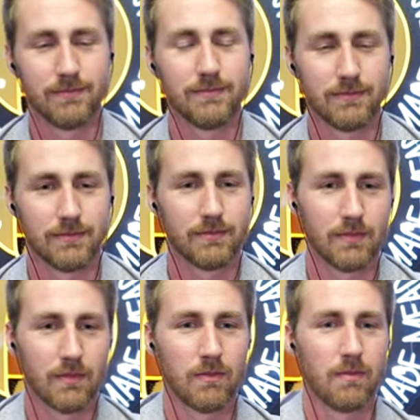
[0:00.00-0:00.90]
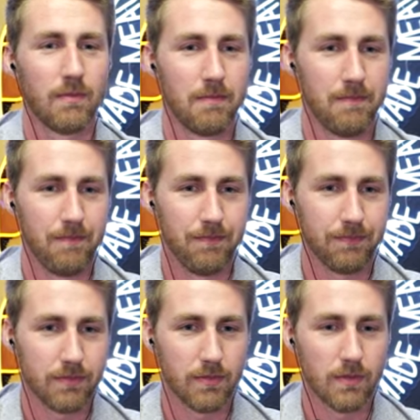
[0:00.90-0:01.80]

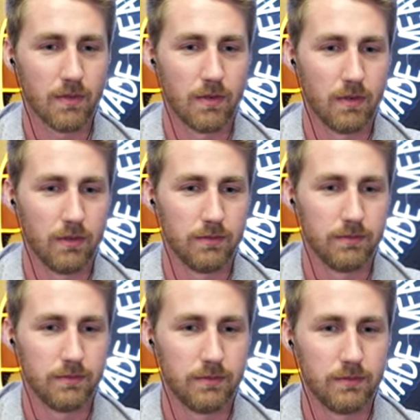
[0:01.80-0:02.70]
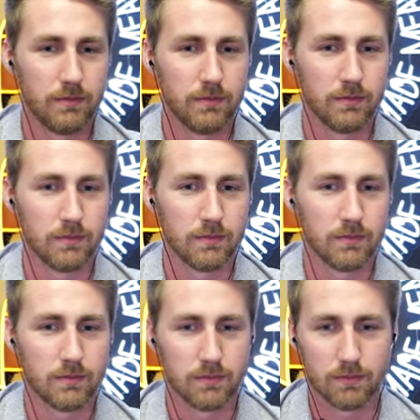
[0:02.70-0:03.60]

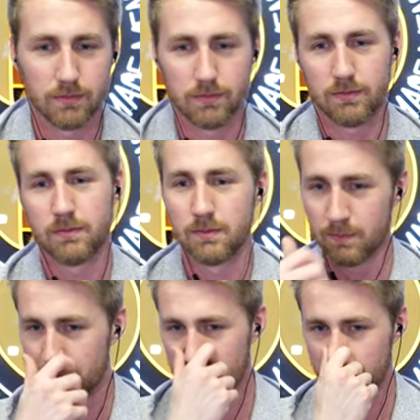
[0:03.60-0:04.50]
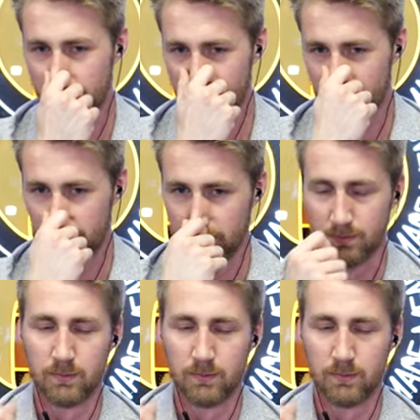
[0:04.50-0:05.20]
This person isn't speaking.